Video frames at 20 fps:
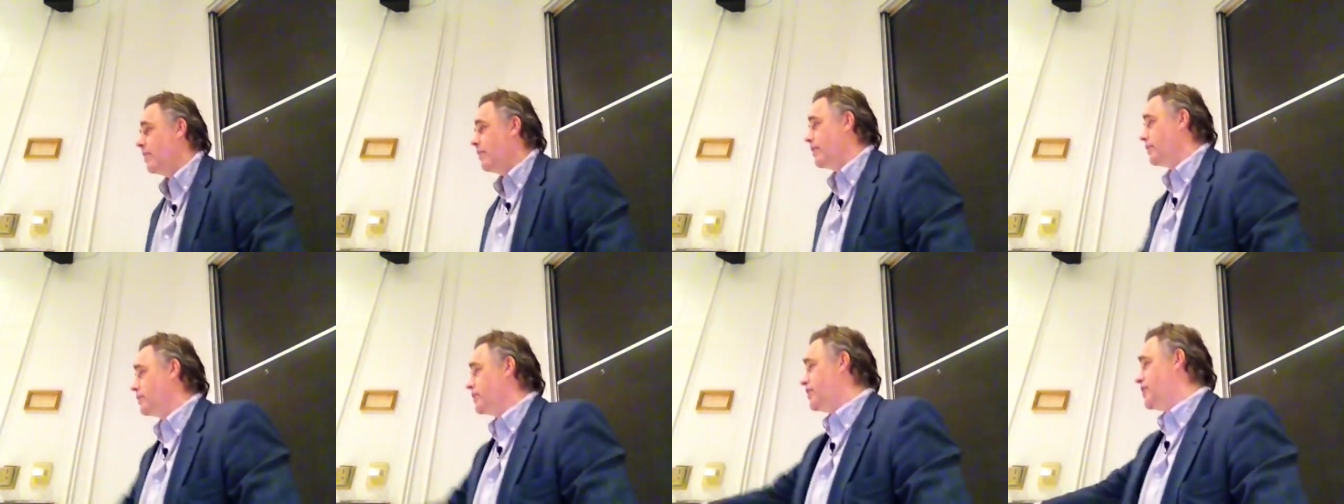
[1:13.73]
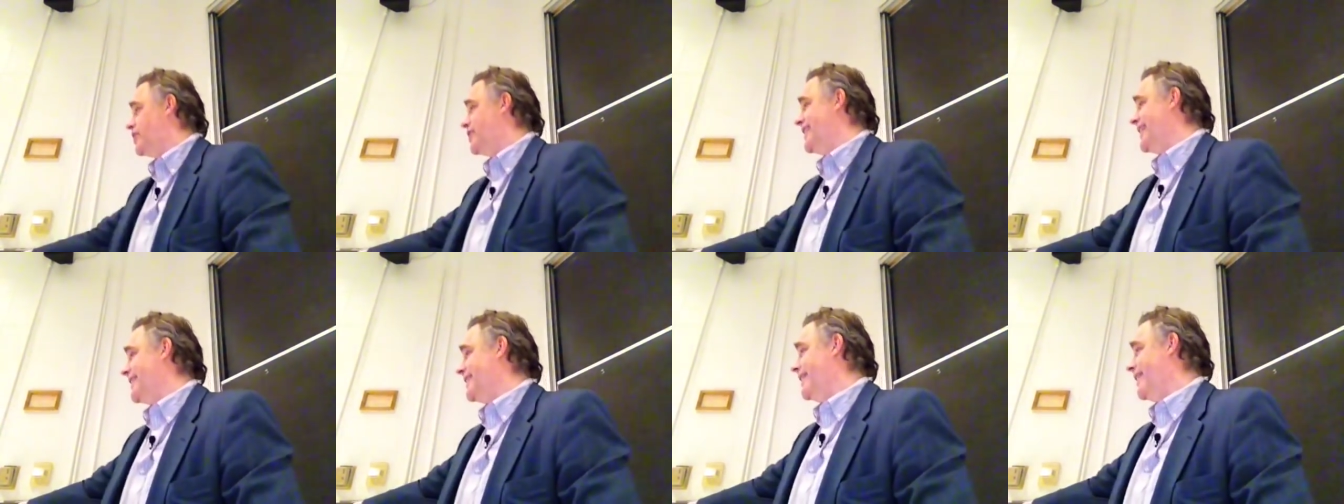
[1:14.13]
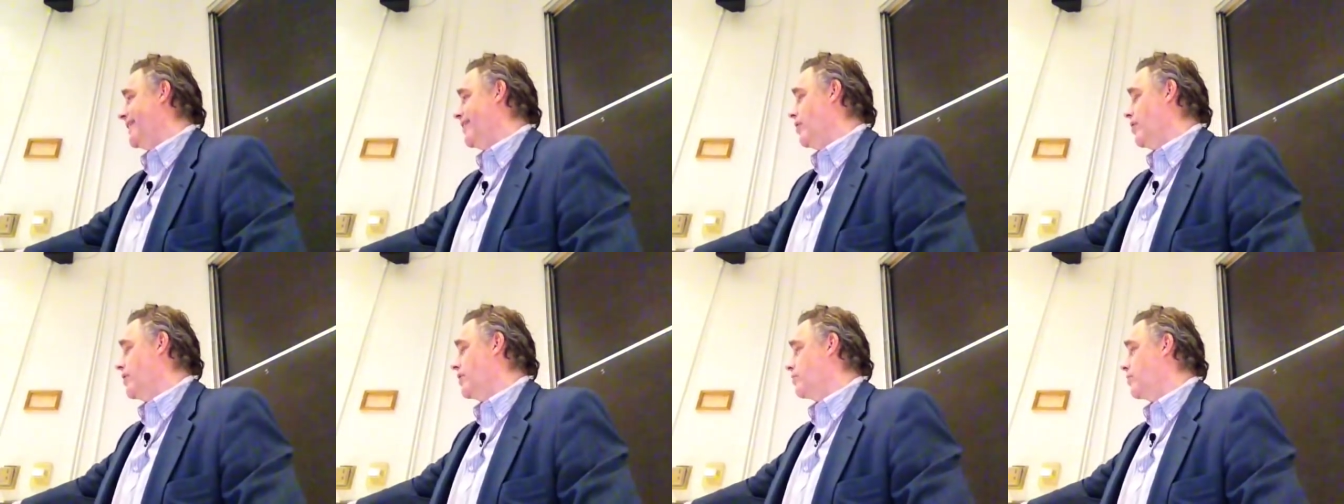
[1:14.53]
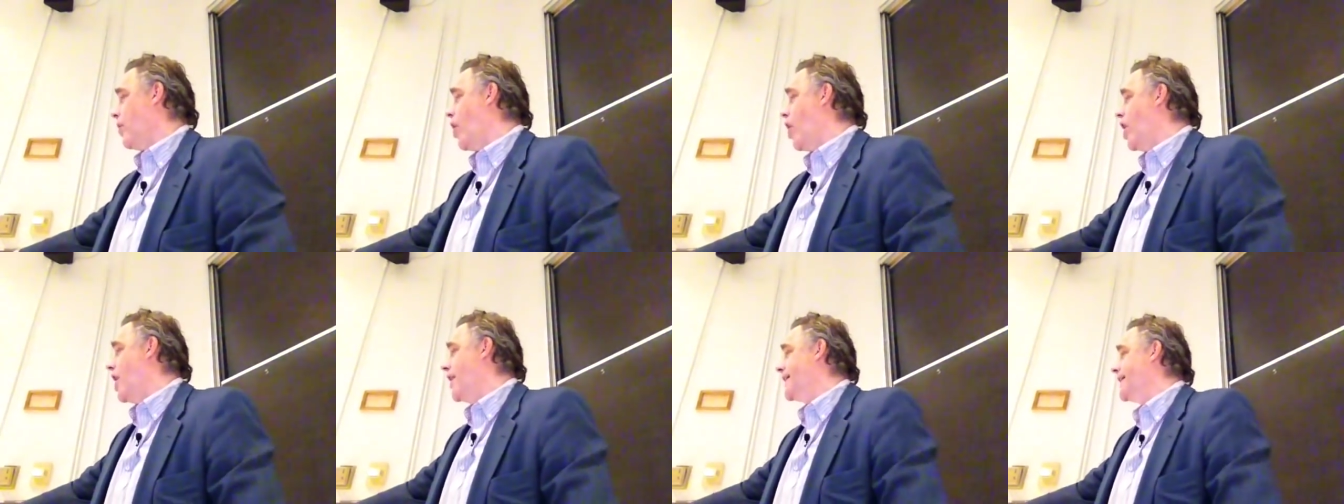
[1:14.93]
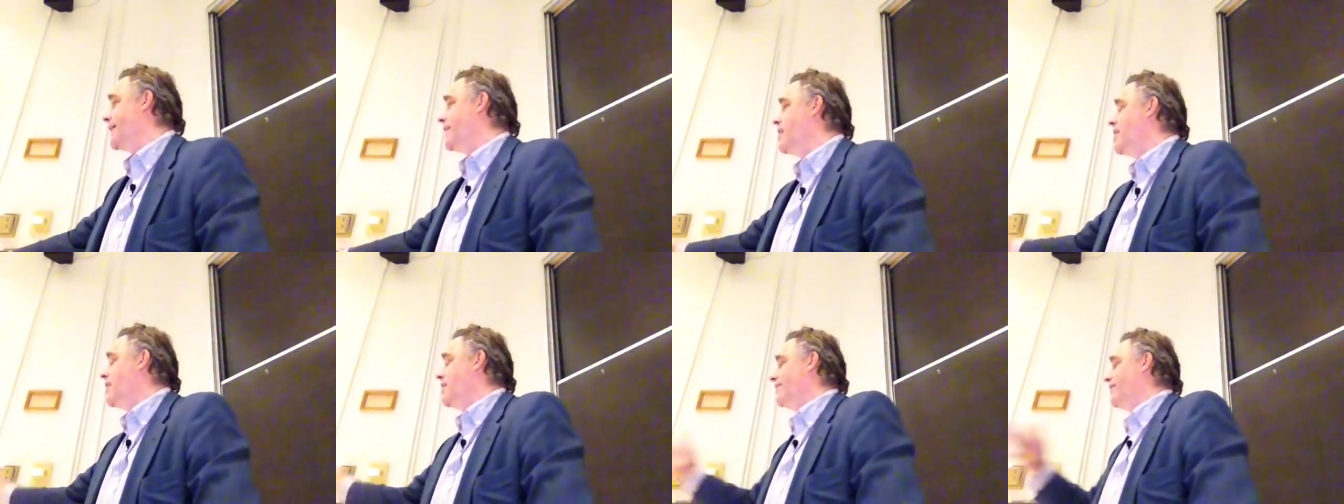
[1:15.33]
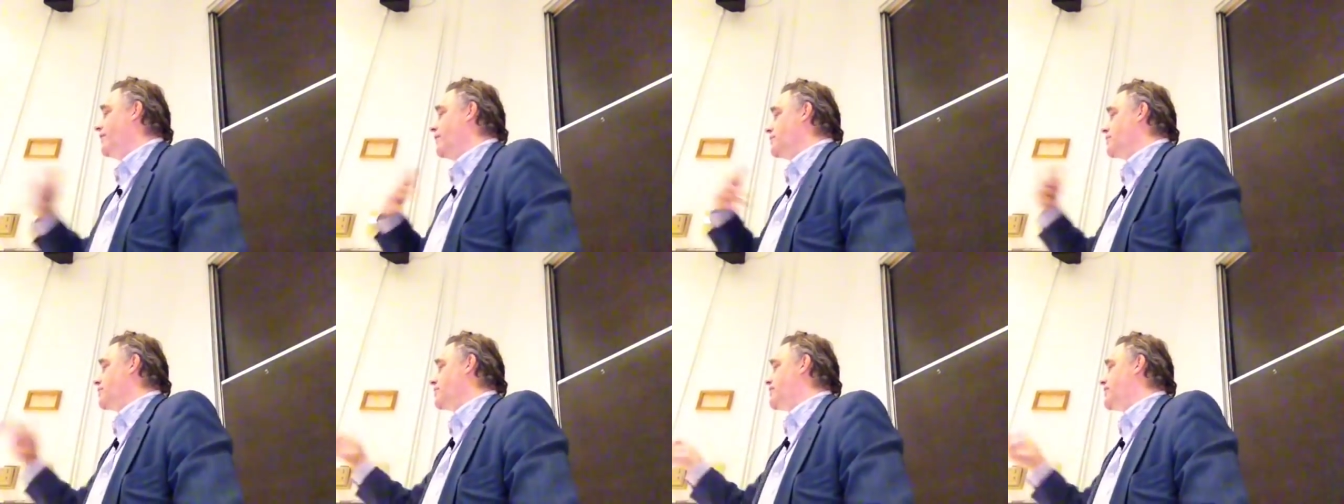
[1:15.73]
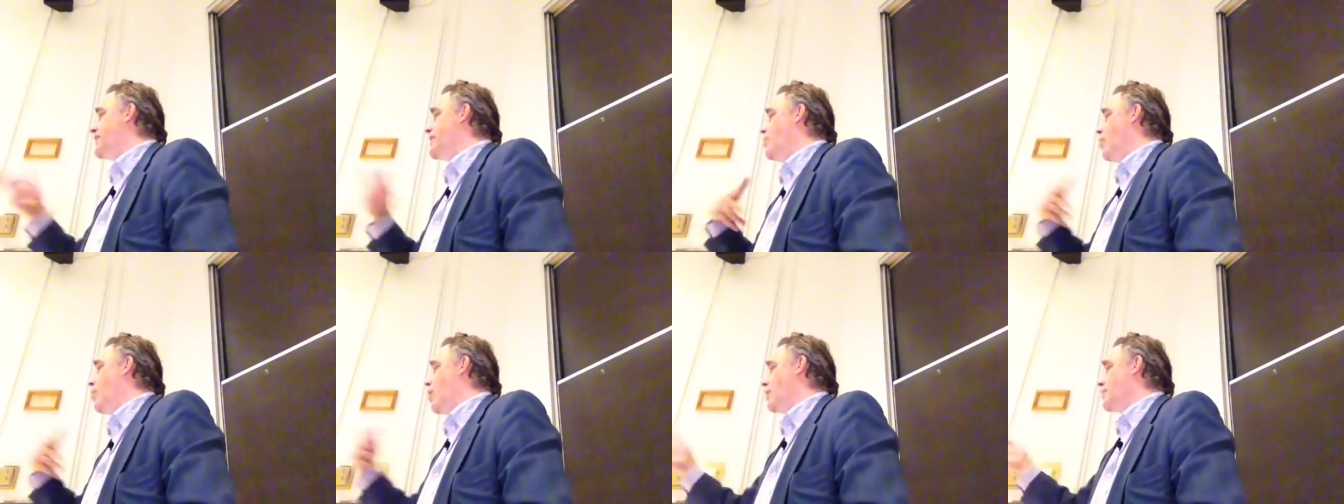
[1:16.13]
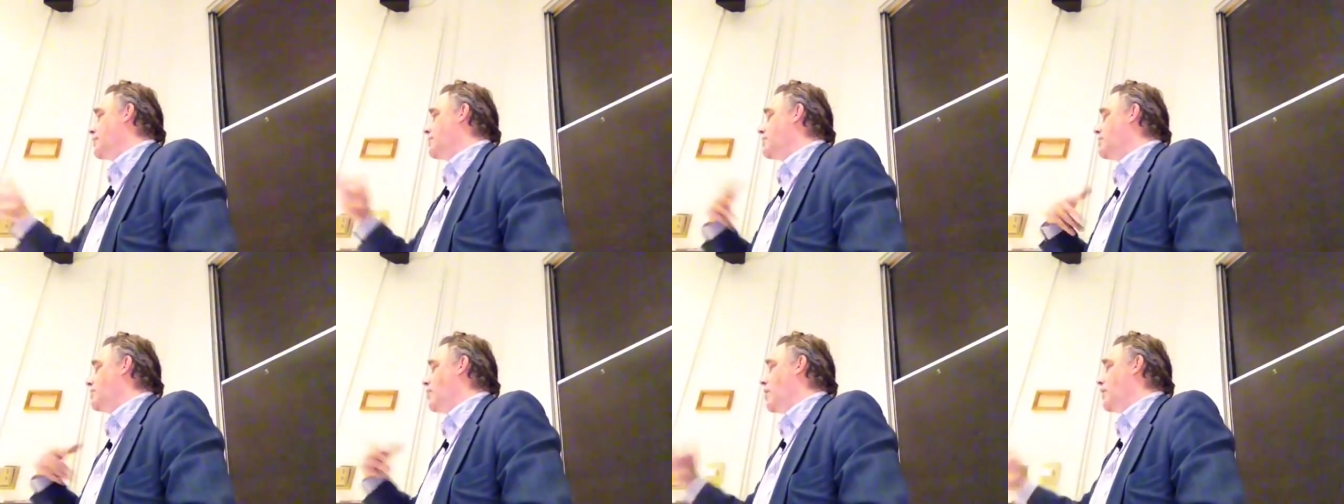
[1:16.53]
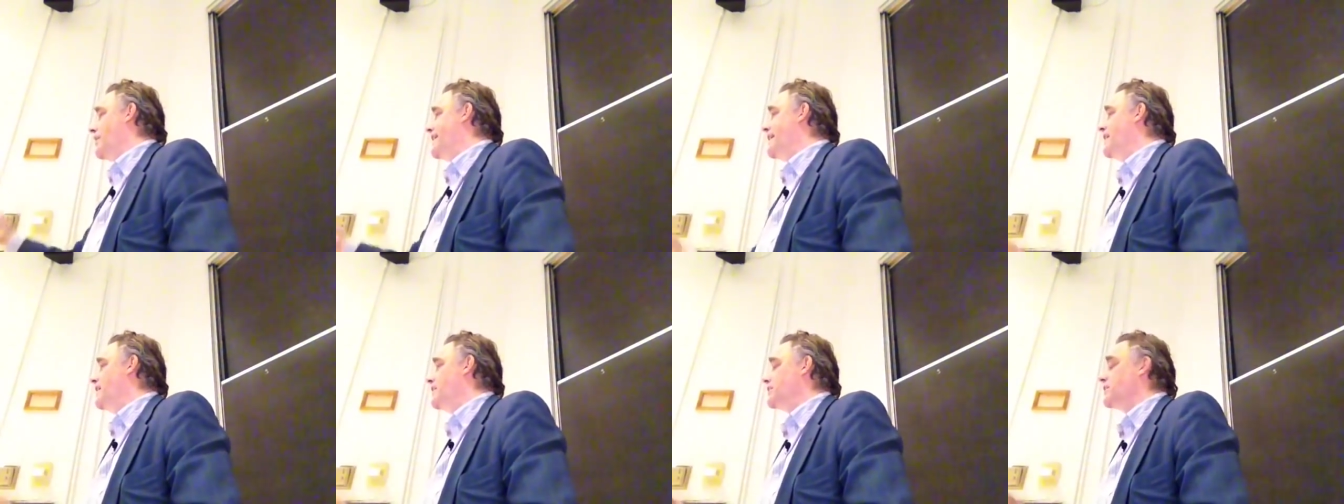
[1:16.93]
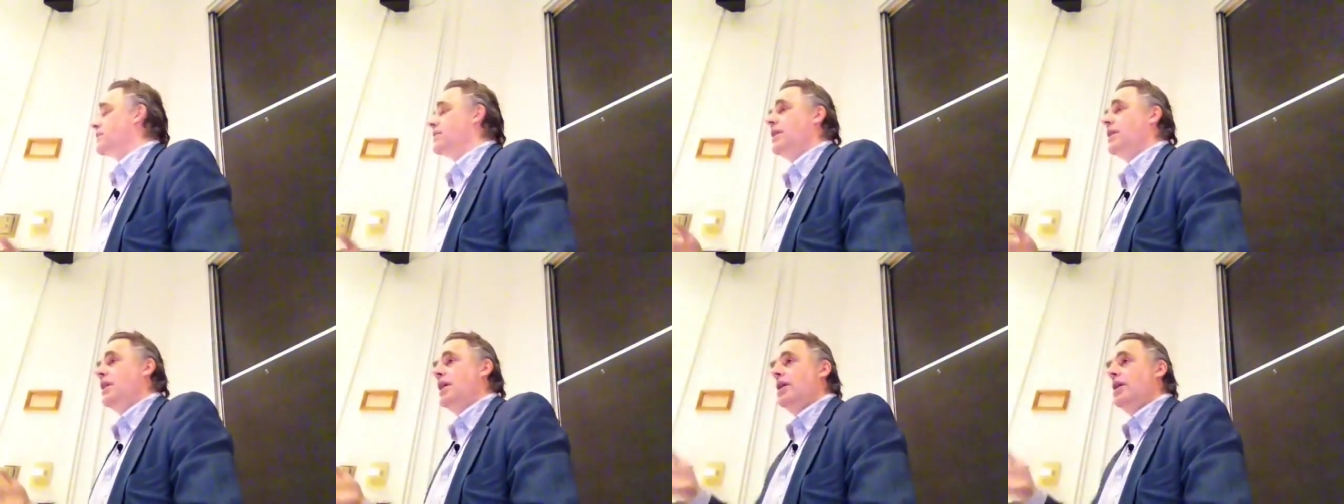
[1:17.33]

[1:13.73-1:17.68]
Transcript: We don't just sit there on a rock and filter seawater through our gills.